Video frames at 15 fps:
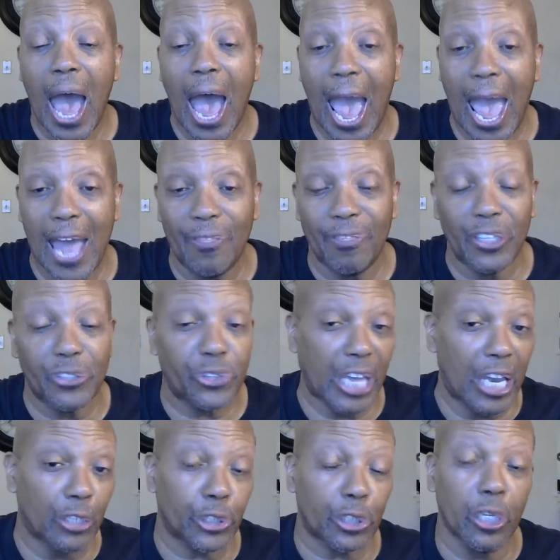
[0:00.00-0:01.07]
and the
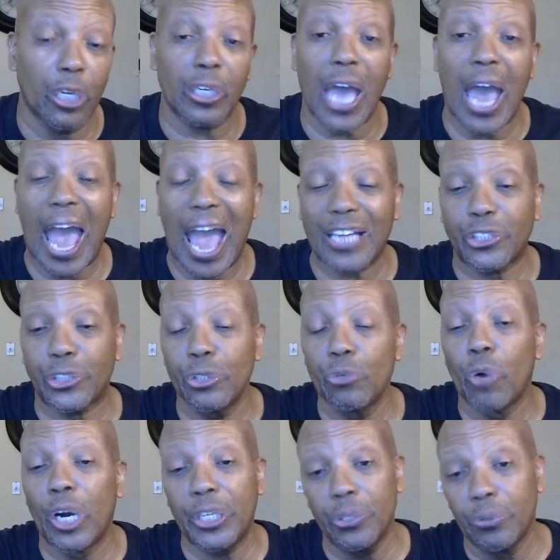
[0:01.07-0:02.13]
sales clerk asks you,
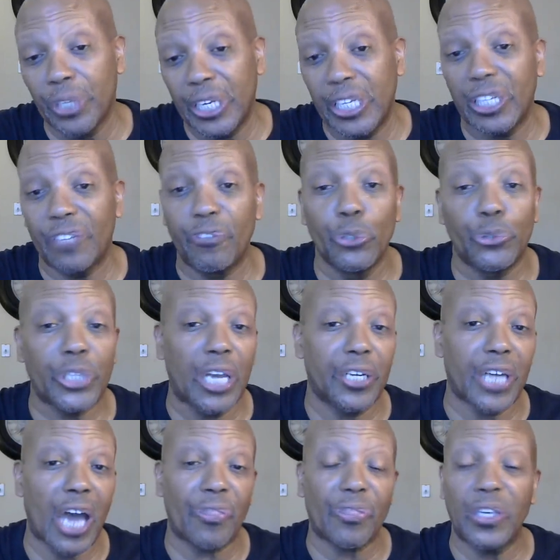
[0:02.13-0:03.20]
What do you need? If you say
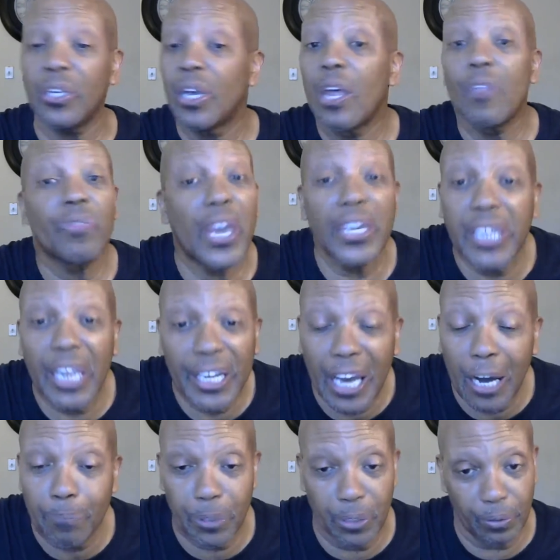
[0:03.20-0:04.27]
nothing, they can't
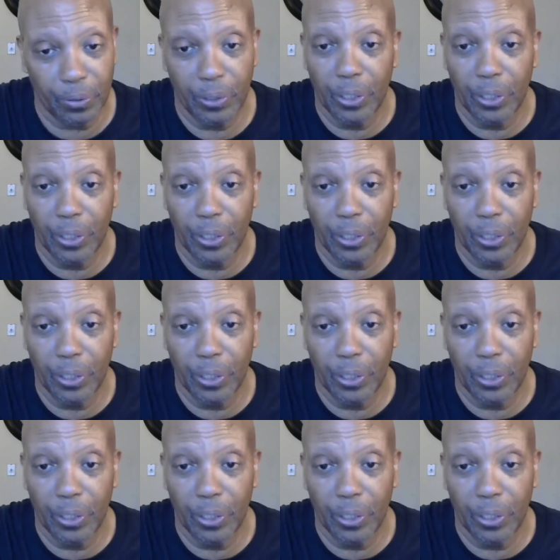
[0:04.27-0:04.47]
help you.